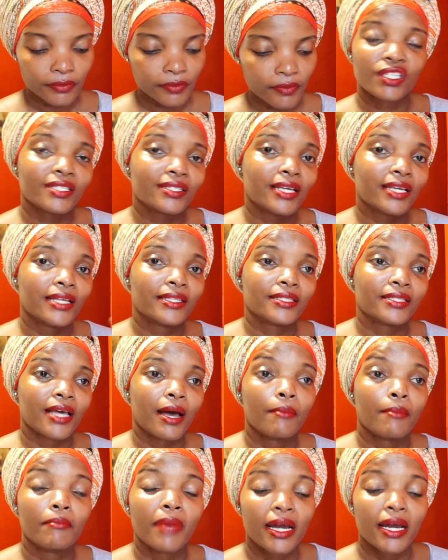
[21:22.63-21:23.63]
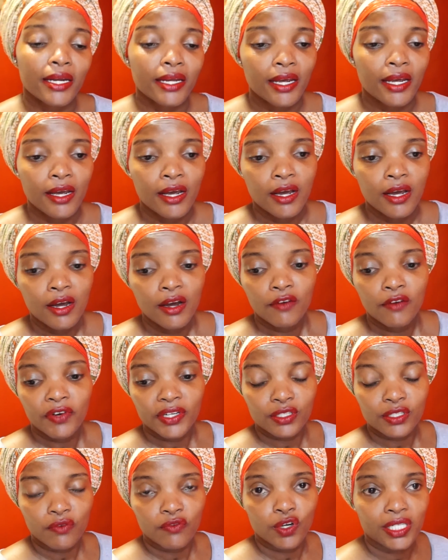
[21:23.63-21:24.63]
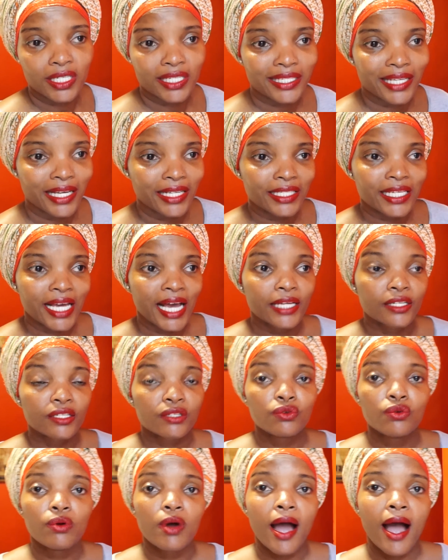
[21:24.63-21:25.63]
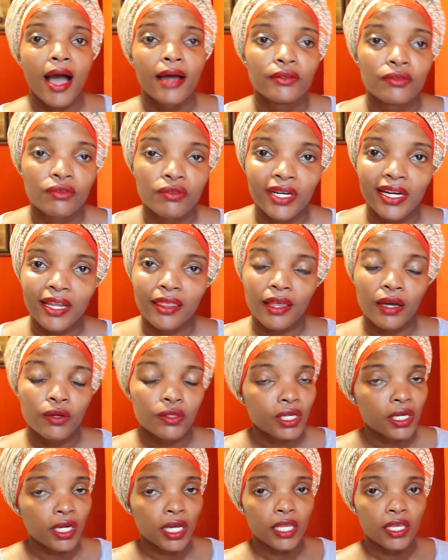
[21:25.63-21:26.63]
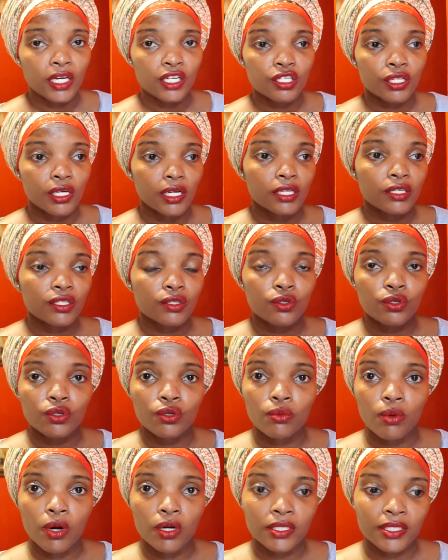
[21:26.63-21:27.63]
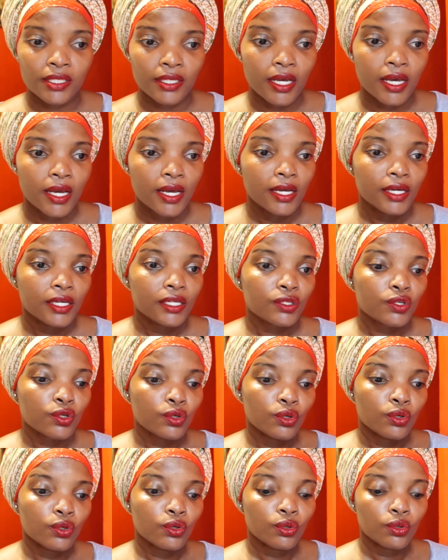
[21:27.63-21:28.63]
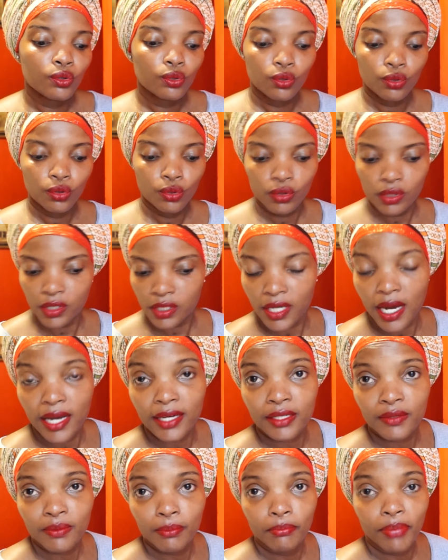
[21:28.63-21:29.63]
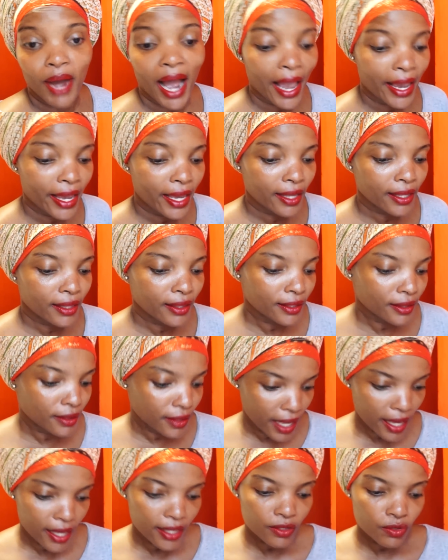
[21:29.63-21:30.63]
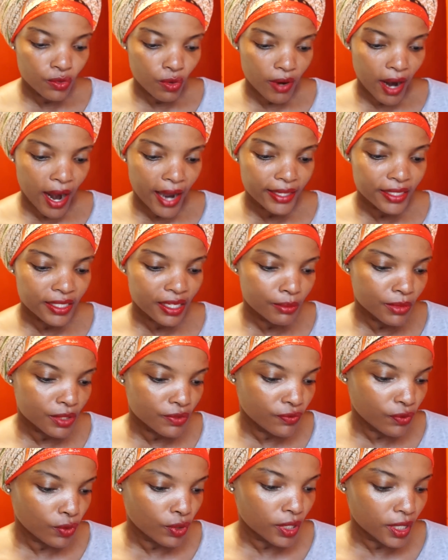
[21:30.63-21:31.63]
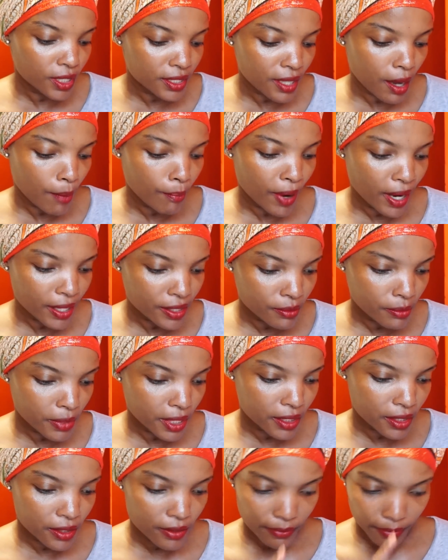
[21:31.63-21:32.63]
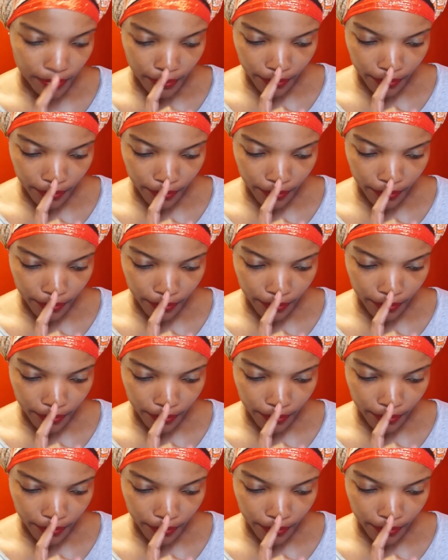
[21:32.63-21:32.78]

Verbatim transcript: she sends her money first of all she sends her 200,000 kenya shillings to do what to start buying things or items for this apartment